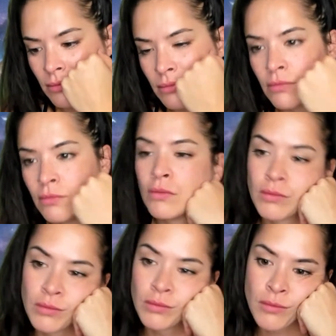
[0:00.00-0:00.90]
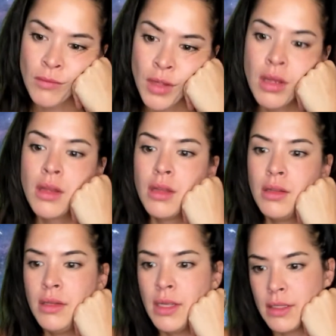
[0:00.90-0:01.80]
That's all?
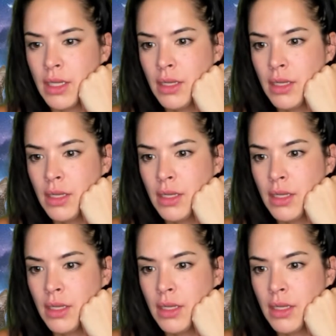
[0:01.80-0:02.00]
Yes,